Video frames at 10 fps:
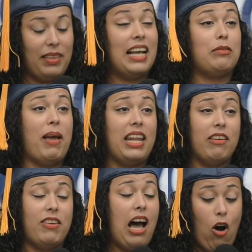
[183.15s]
As many,
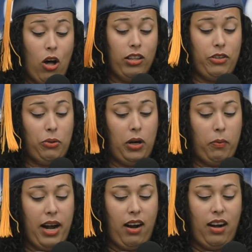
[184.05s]
if not all of you are
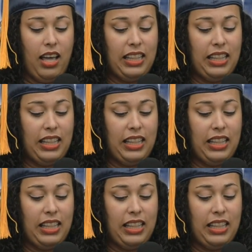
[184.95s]
aware,